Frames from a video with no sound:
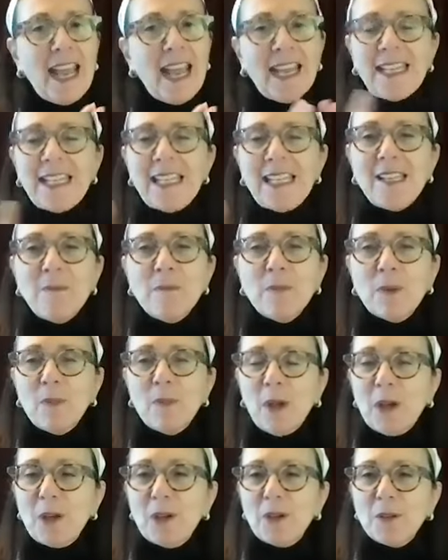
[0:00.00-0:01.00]
any
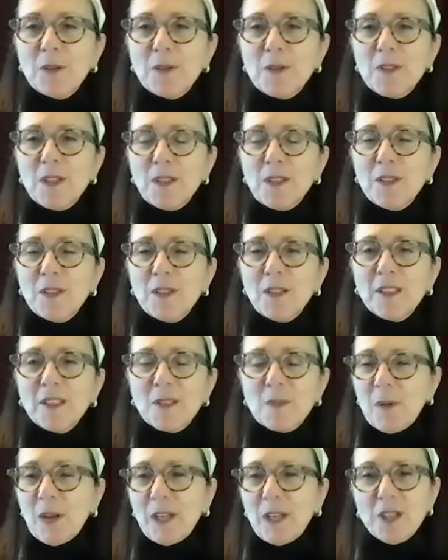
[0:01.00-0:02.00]
proposed
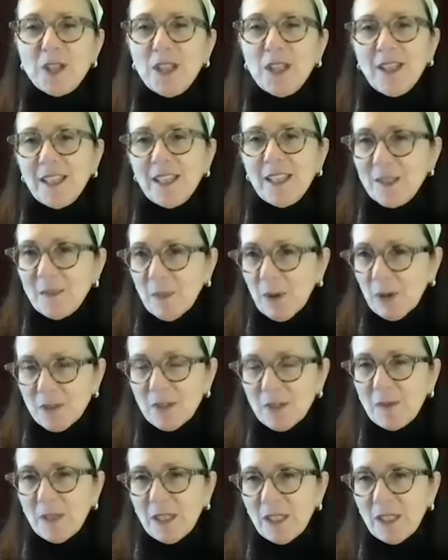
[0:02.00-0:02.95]
expression that's supposed to be